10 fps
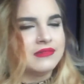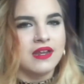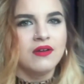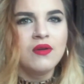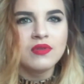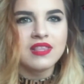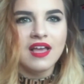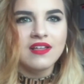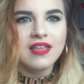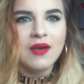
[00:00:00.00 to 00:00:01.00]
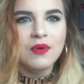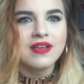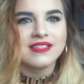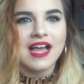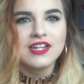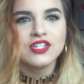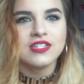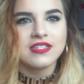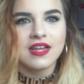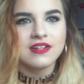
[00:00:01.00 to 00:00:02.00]
don't know what the hell that was. I just
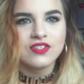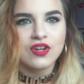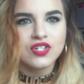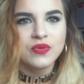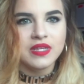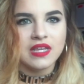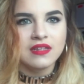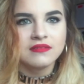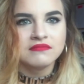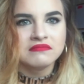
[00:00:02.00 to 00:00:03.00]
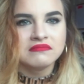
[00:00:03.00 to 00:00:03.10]
decided to start doing it.